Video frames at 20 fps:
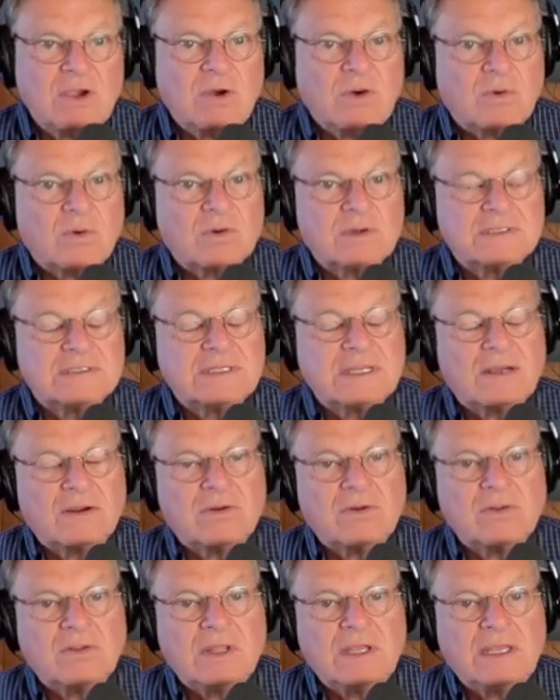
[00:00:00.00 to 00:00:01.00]
or
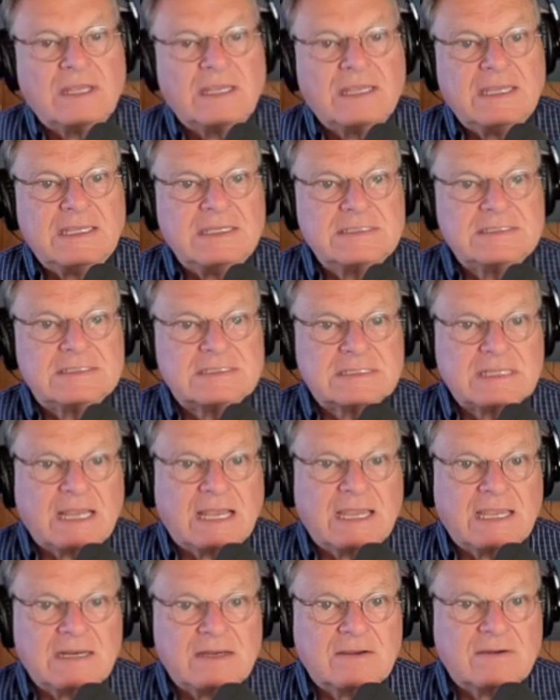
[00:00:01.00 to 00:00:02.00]
tell his
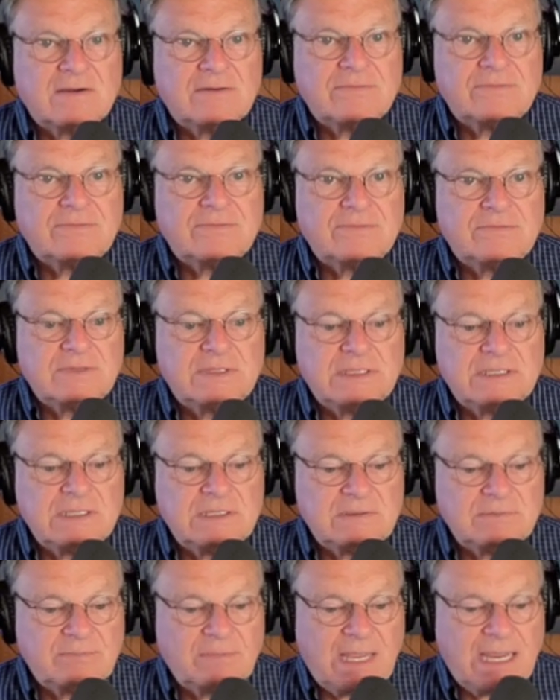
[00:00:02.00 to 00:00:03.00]
side of
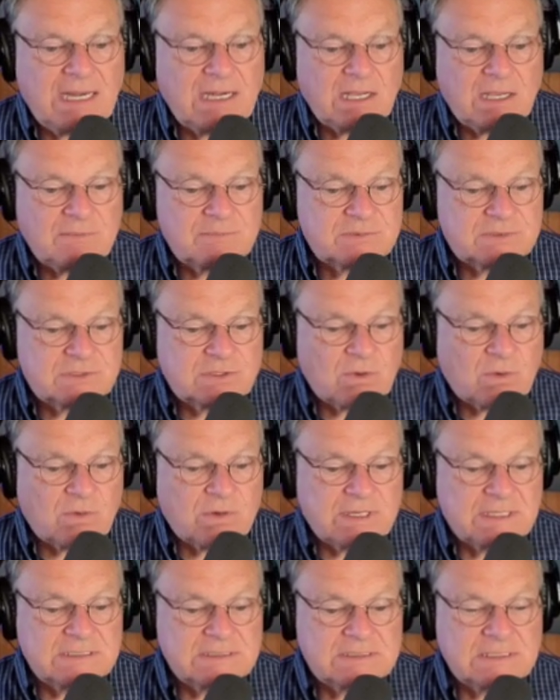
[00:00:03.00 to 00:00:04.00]
the made-up
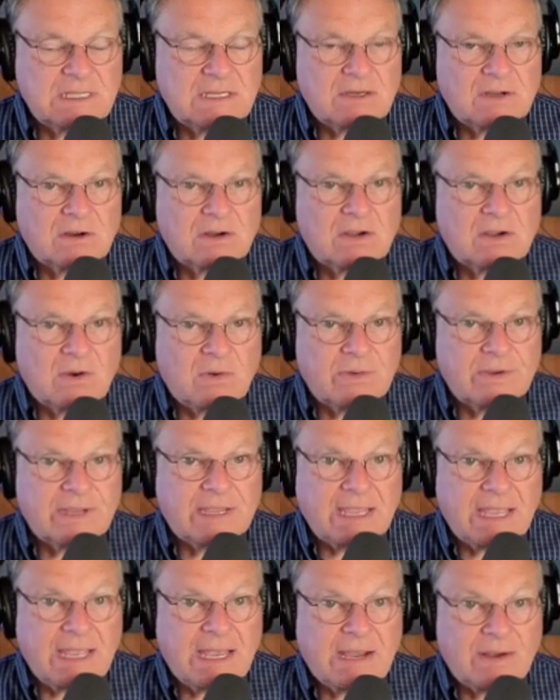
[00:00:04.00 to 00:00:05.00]
stories that are
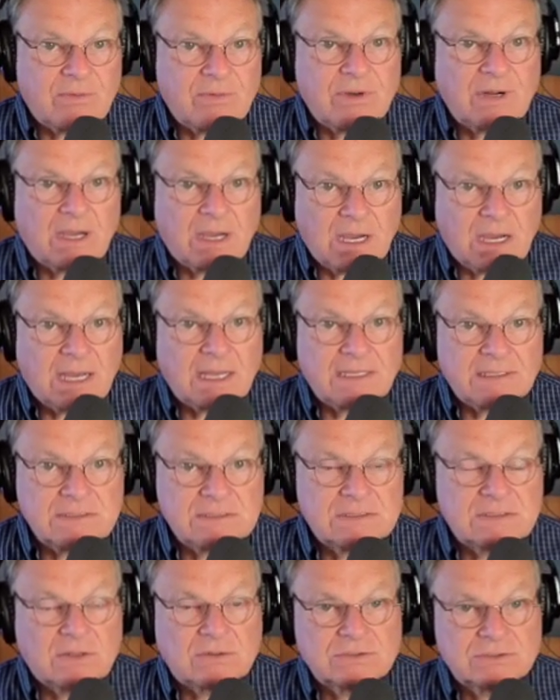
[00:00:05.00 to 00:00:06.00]
going out on
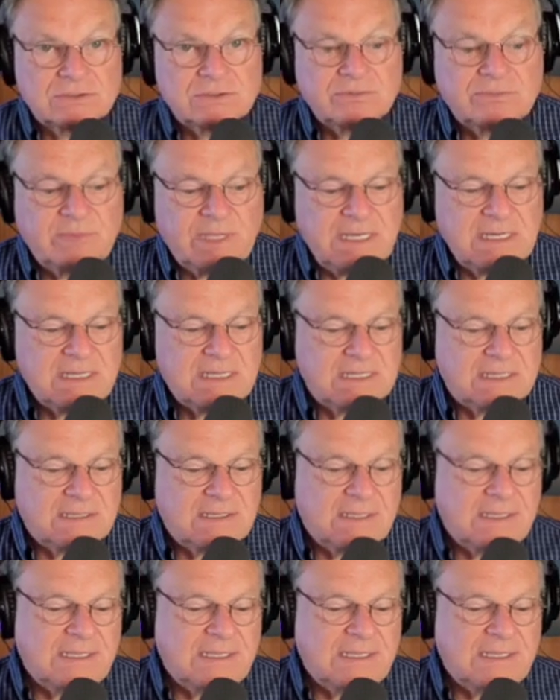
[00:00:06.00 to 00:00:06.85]
social media,